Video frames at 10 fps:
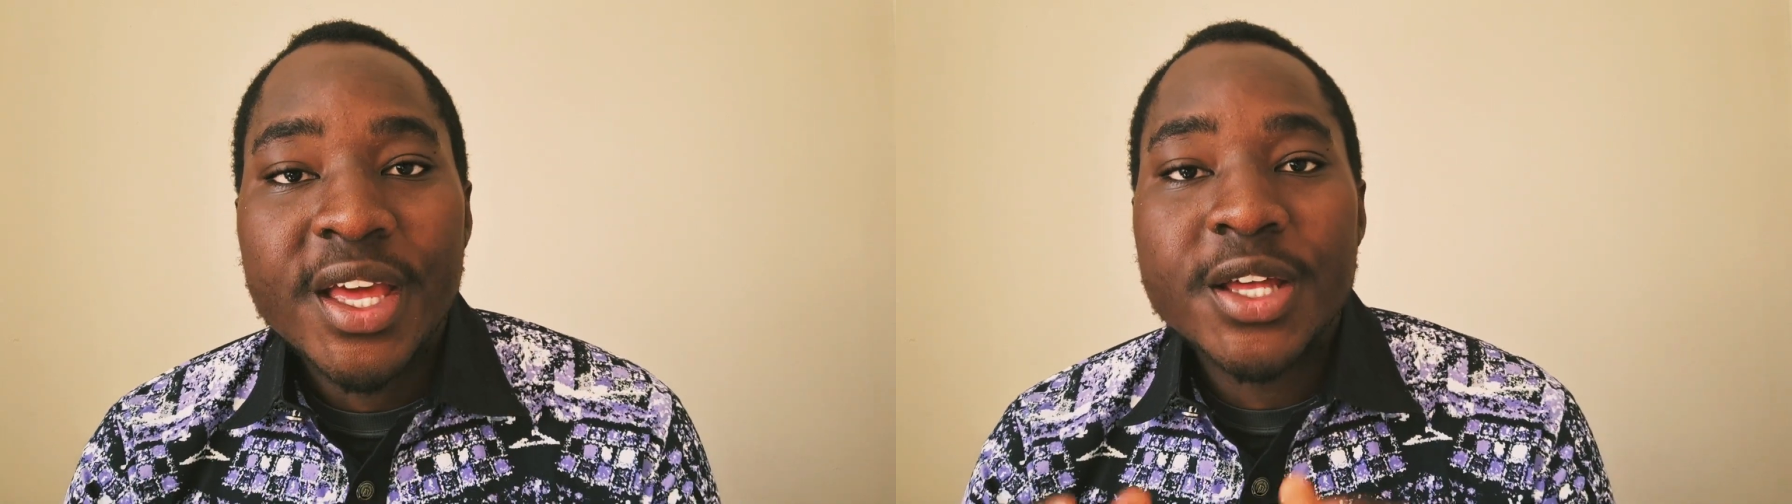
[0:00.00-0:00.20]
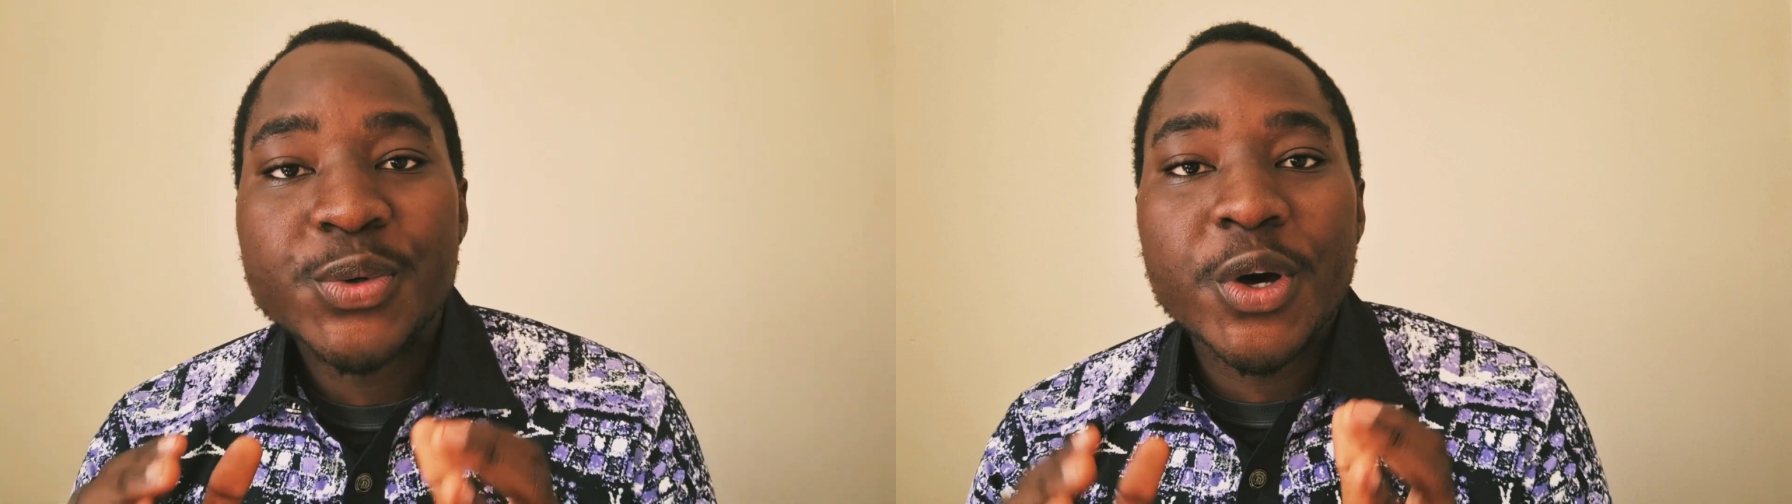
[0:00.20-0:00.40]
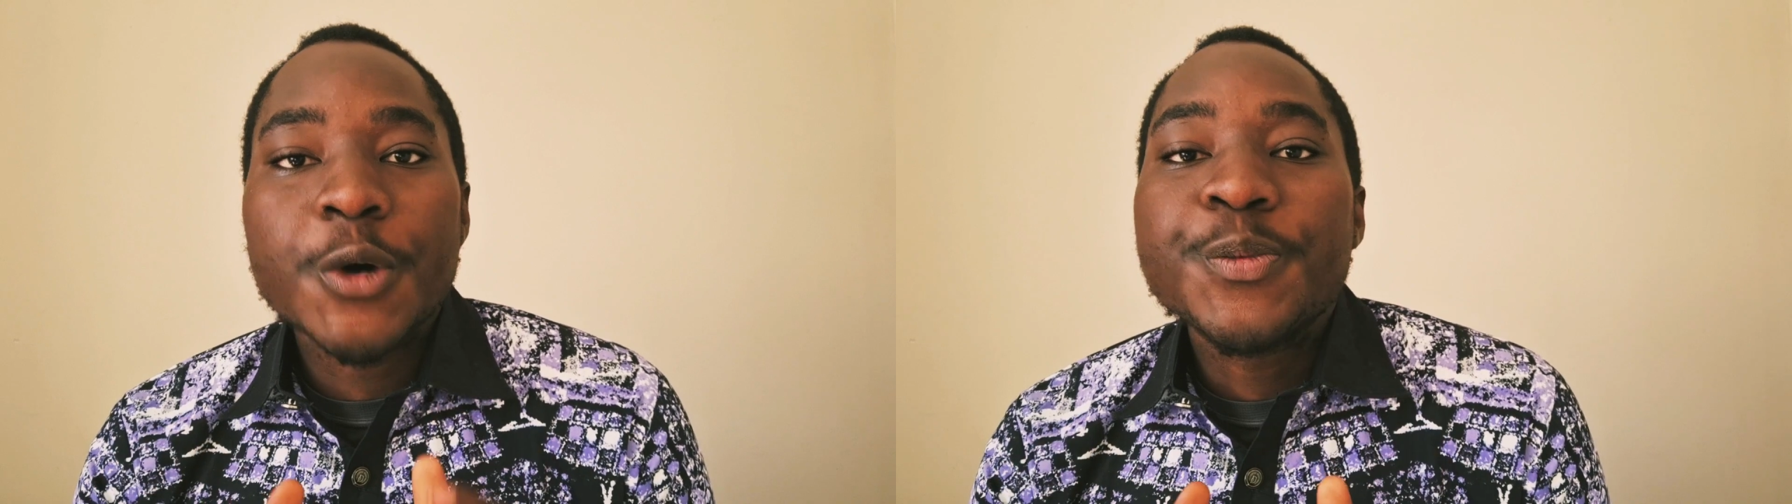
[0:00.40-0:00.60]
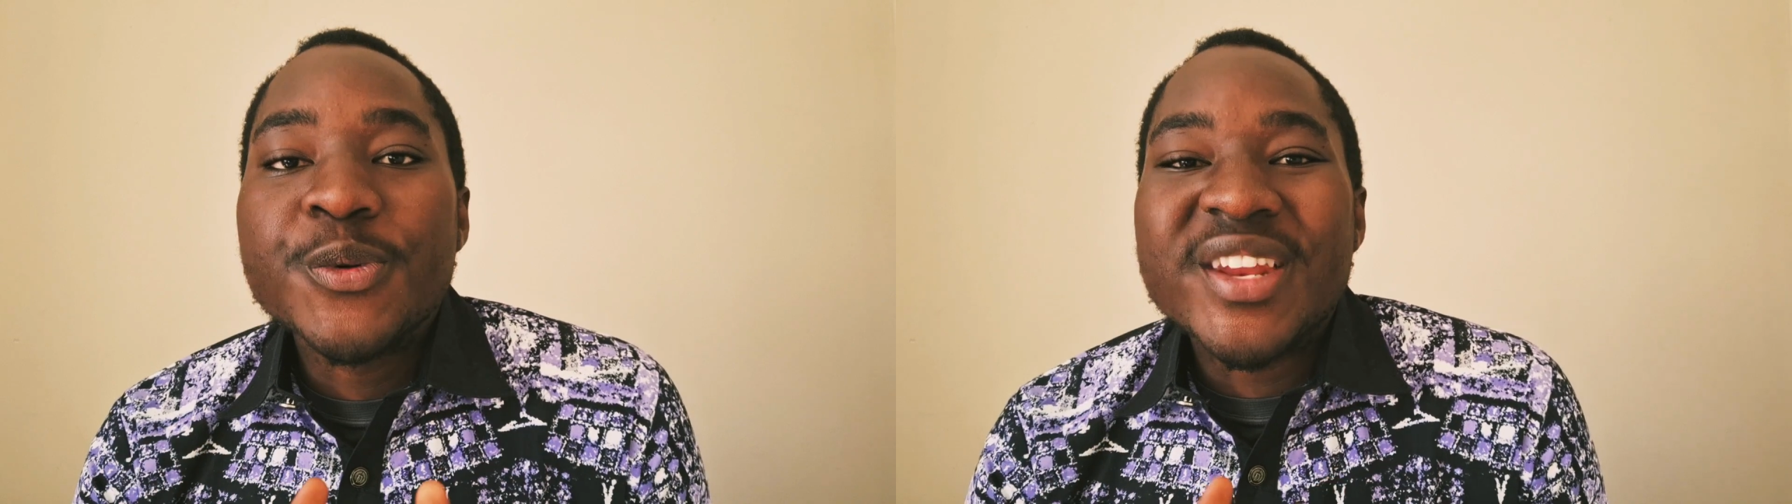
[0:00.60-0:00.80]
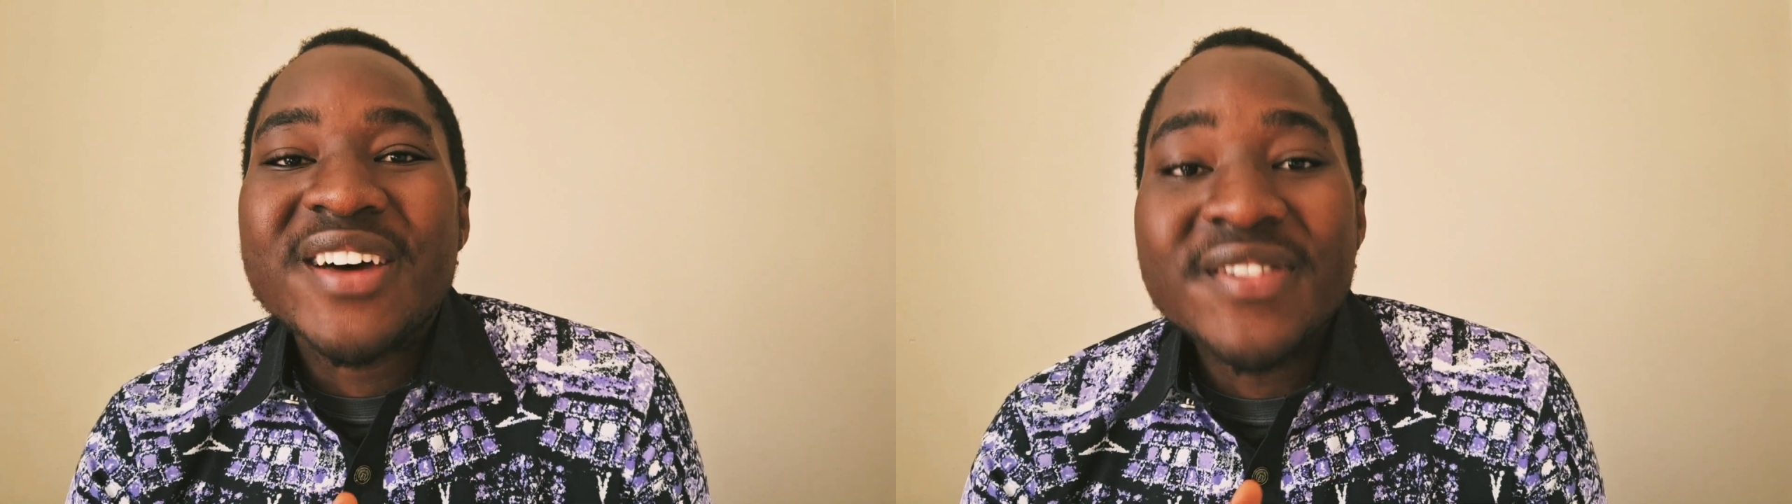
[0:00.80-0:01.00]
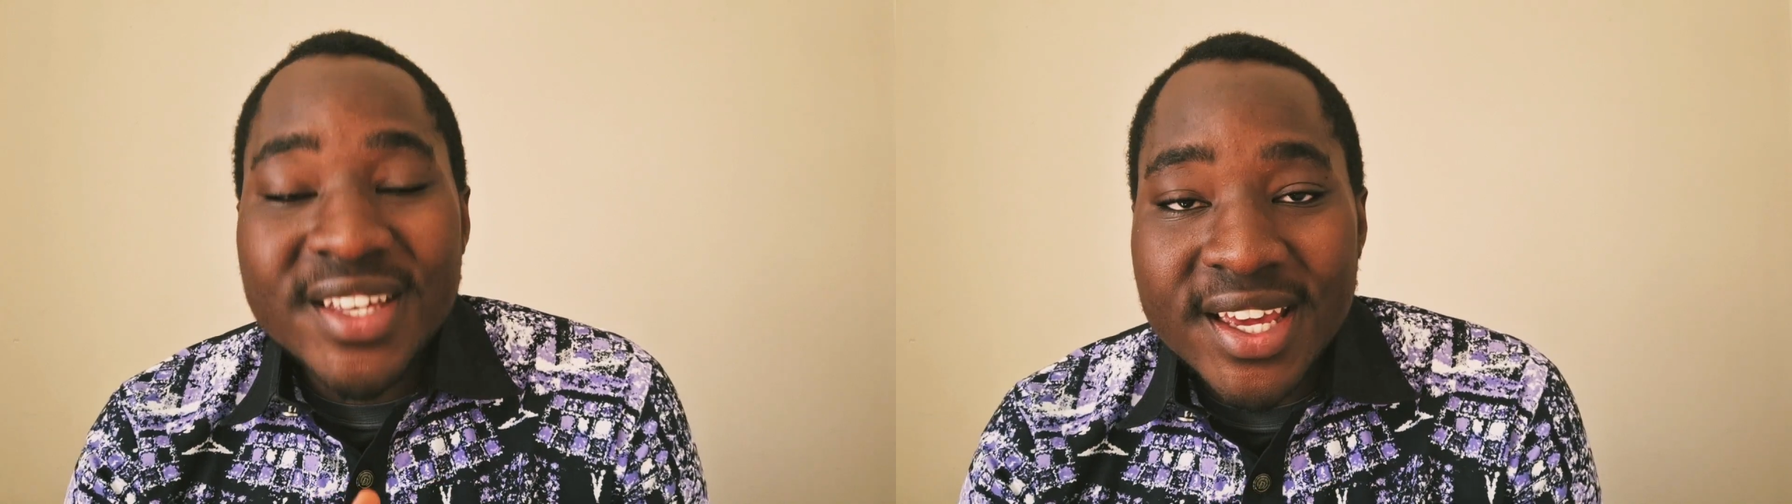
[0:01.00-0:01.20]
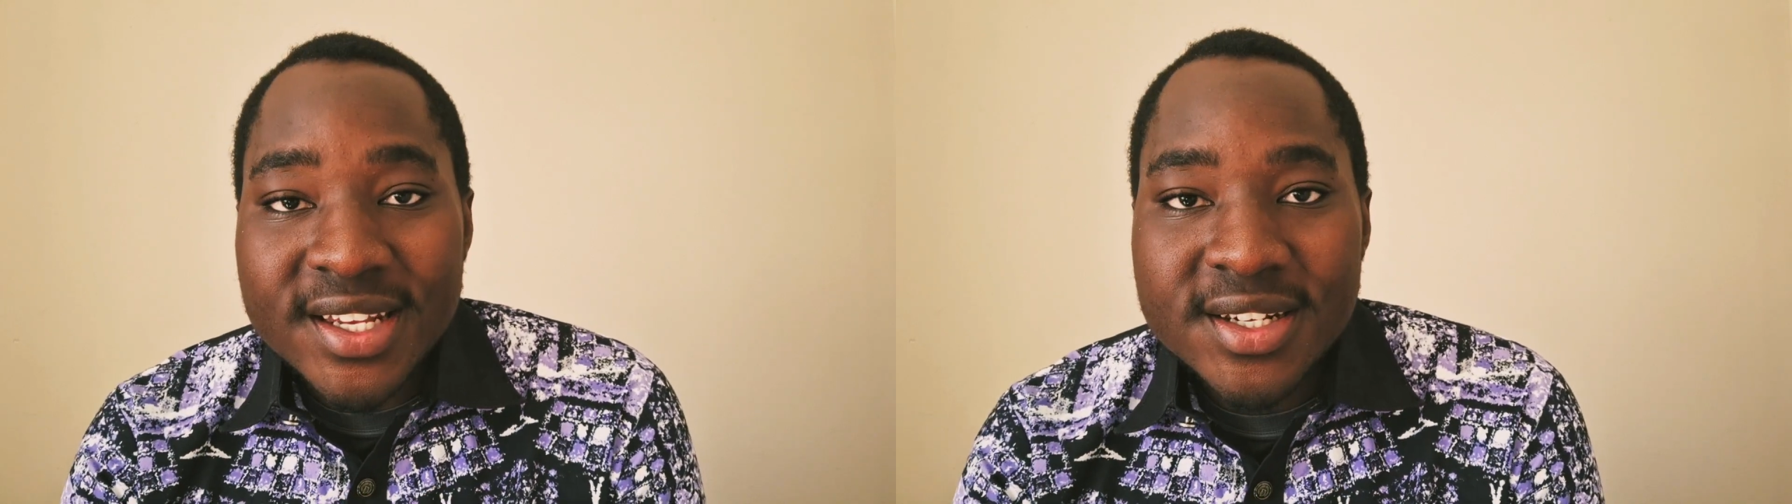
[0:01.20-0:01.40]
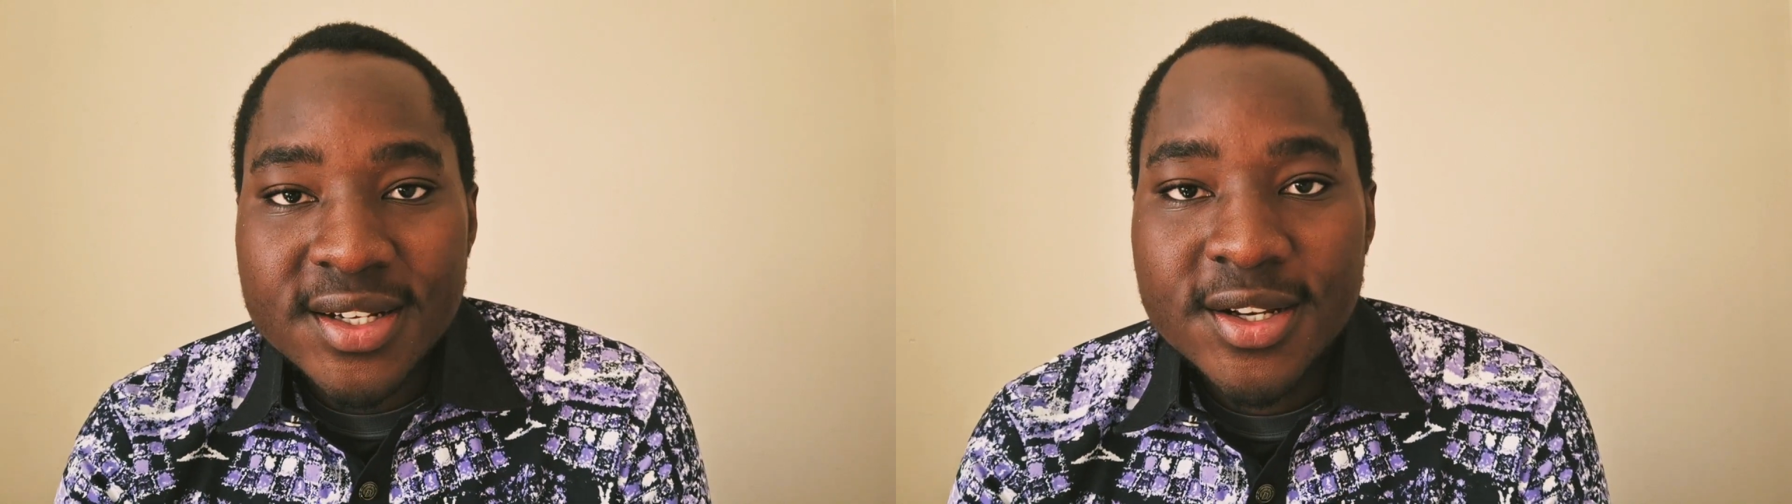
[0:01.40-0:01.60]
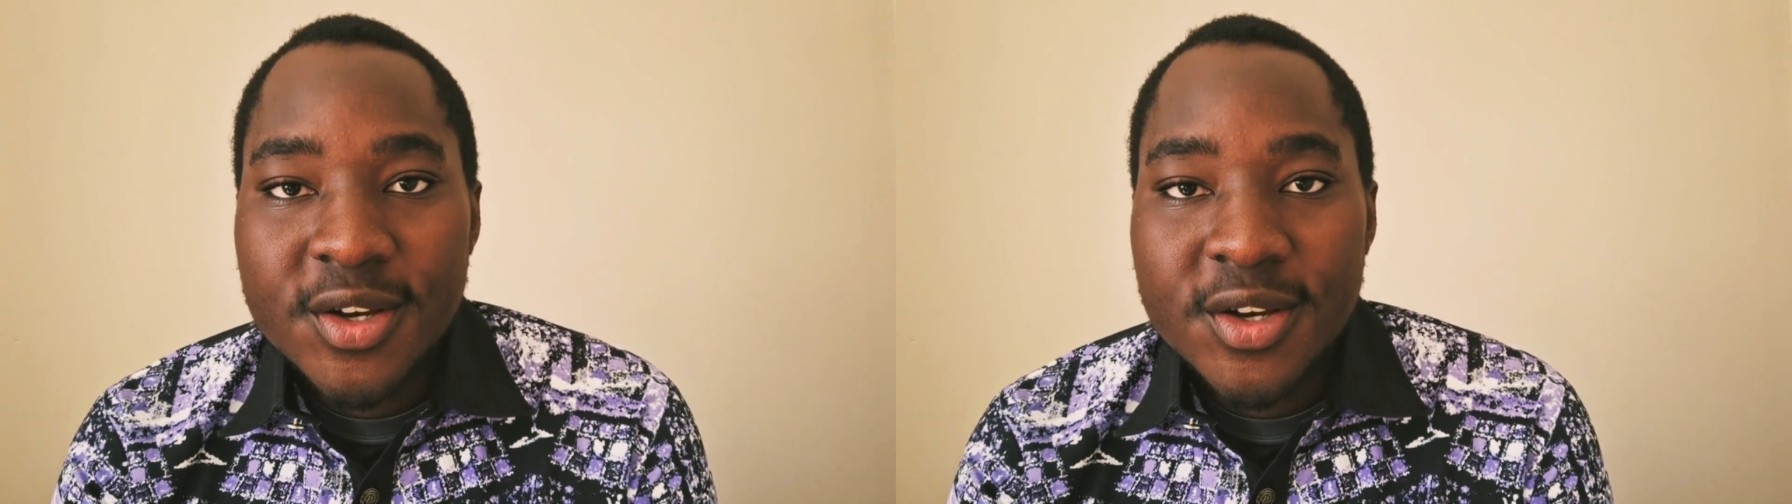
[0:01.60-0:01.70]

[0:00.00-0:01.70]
it will help you navigate